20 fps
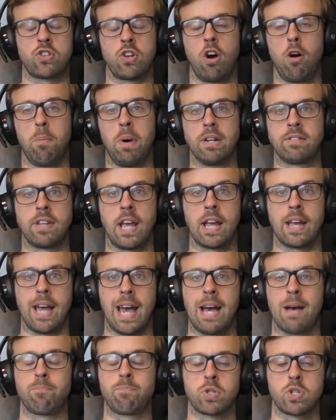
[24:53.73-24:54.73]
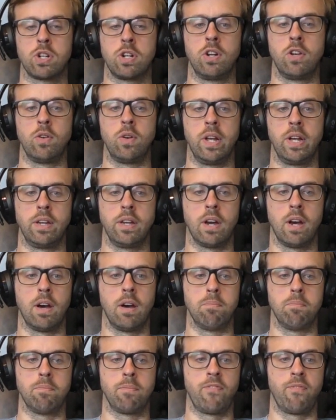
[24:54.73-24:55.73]
start by saying absolutely,
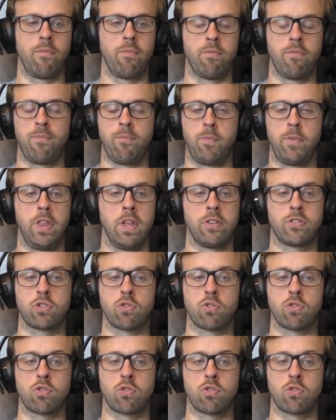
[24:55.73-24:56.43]
the